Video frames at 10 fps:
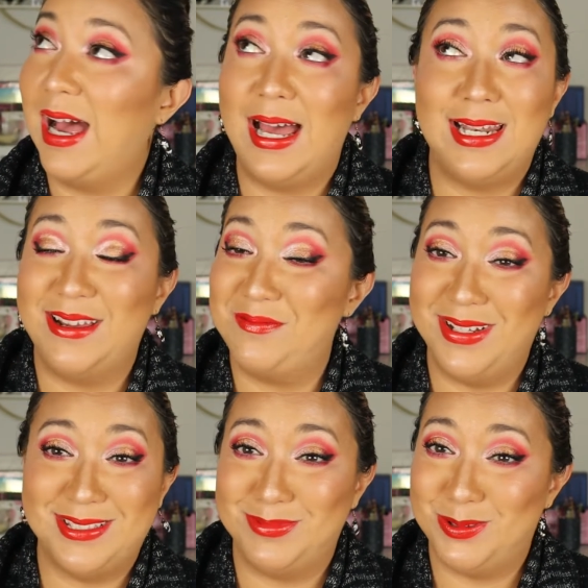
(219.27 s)
I love me
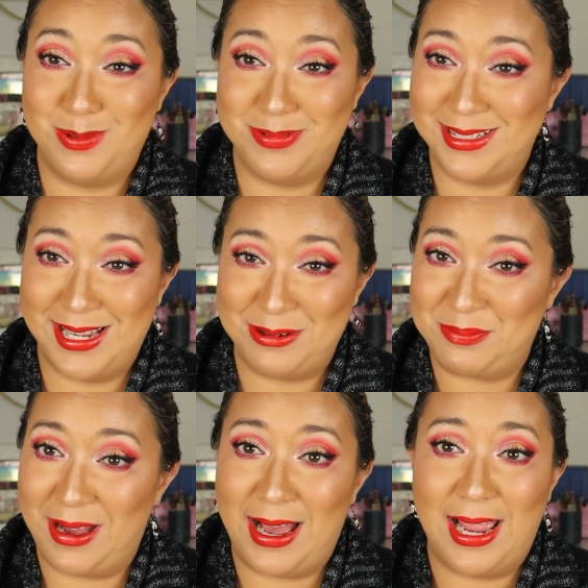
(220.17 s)
some sweet potato
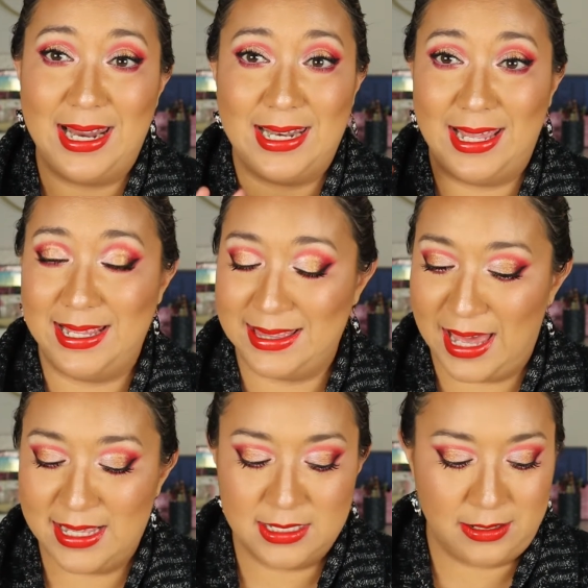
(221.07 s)
pie. Like,
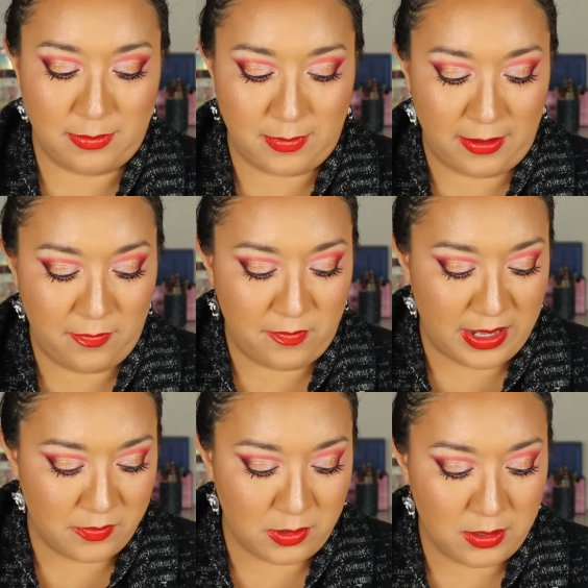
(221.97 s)
that is some of my
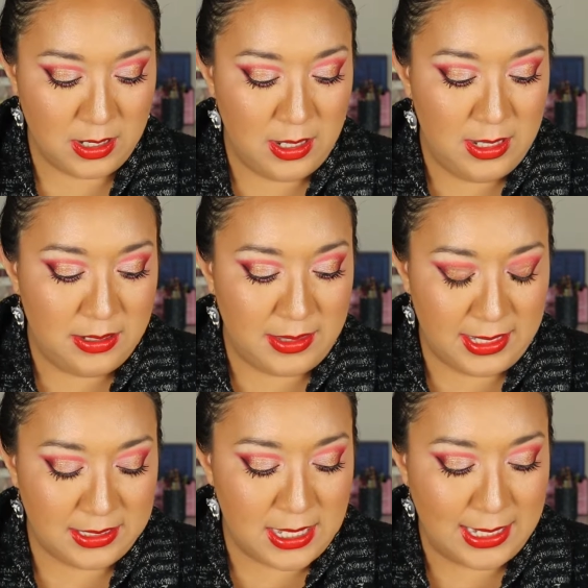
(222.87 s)
favorite
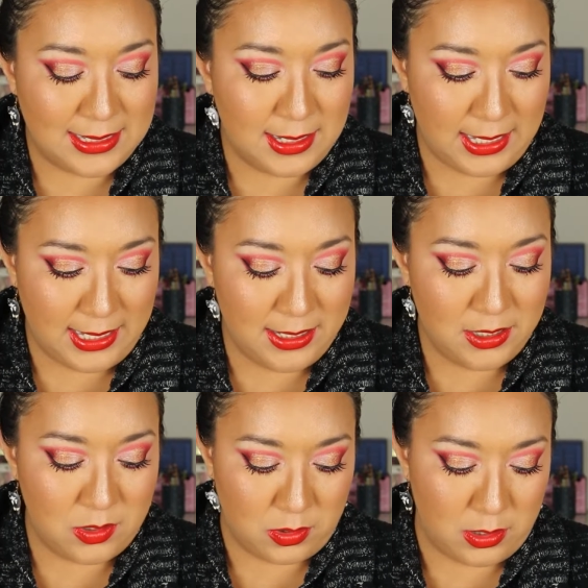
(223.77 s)
things to
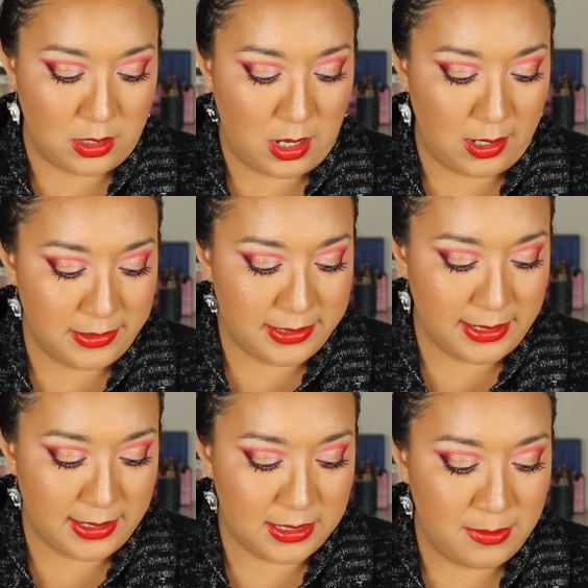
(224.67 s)
eat during the
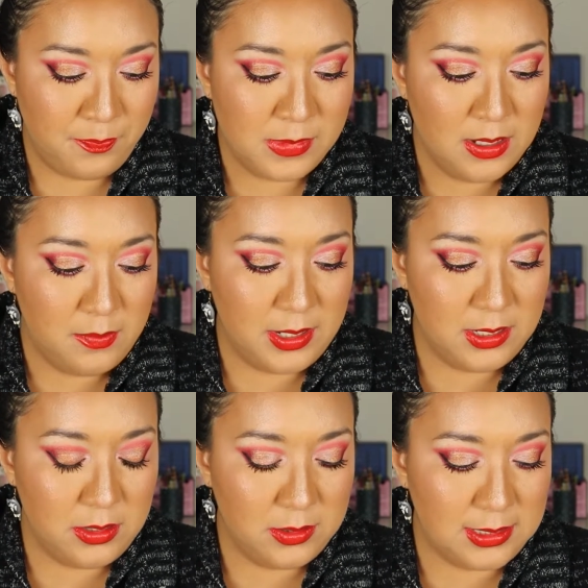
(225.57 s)
holidays. But it
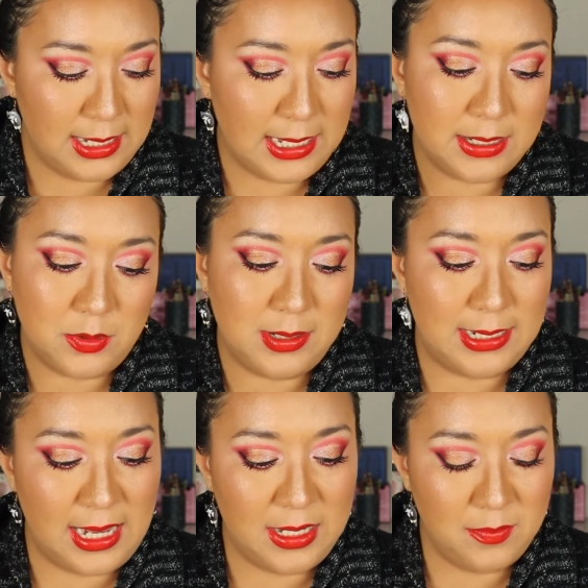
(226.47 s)
looks like a little
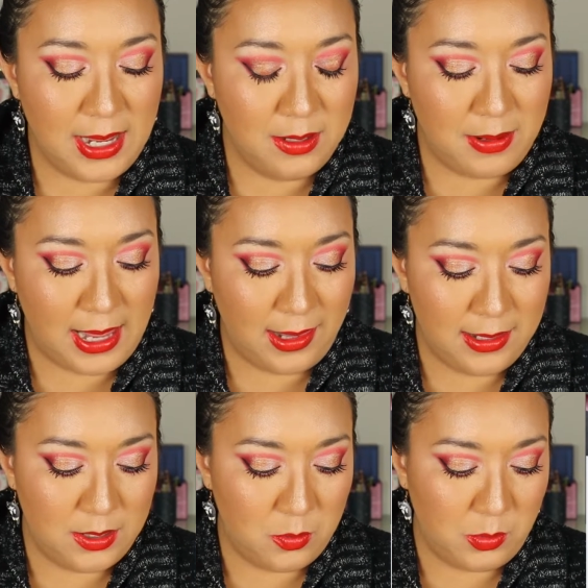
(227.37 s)
nine pan
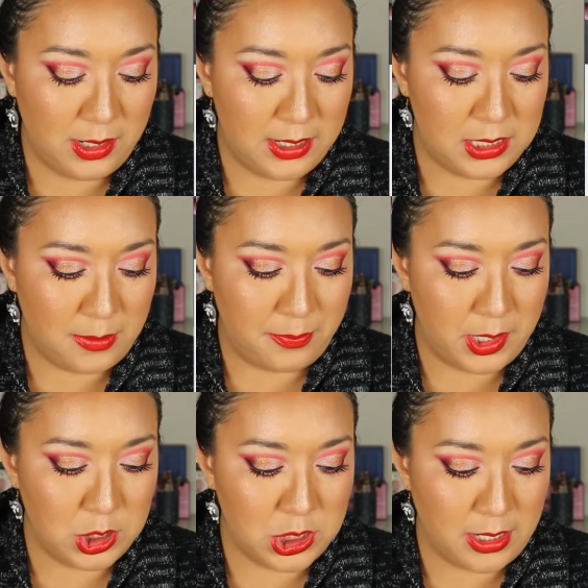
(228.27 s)
palette with a
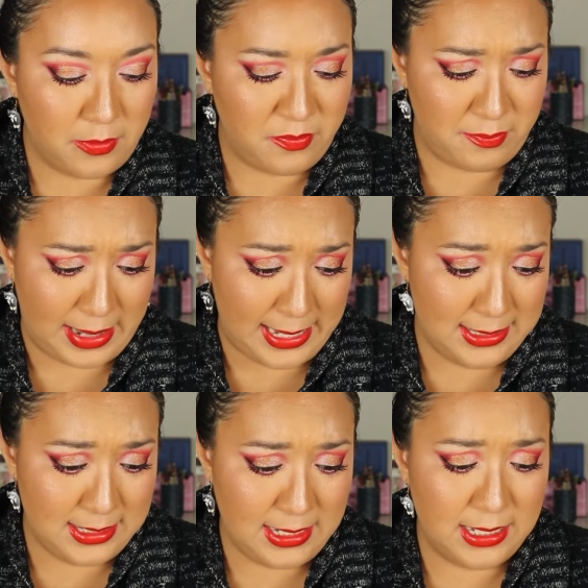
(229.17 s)
bunch of
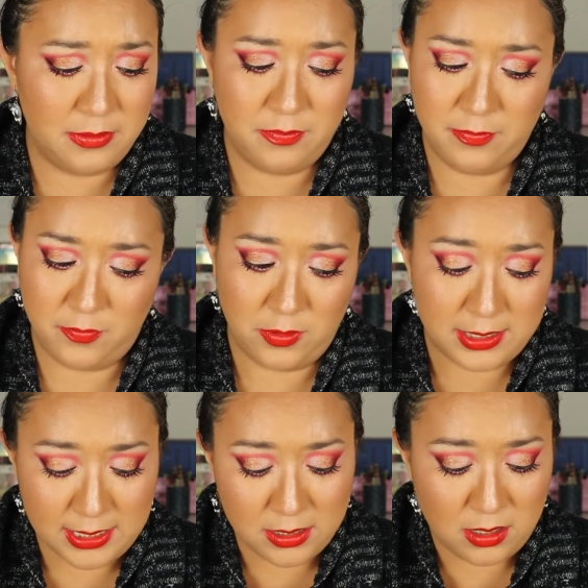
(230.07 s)
mattes in it,
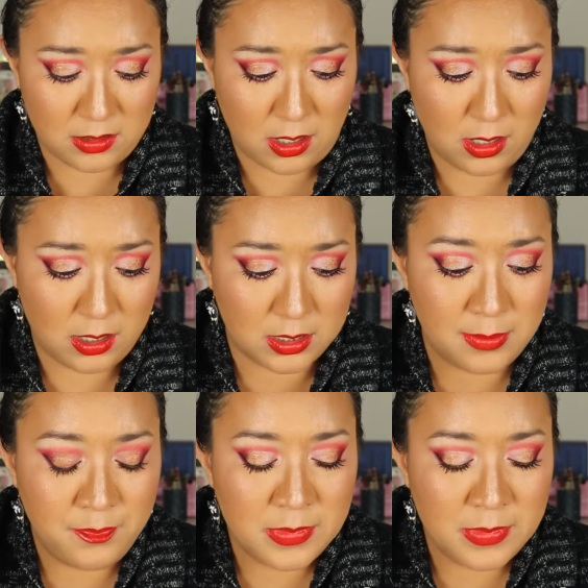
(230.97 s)
fourteen dollars.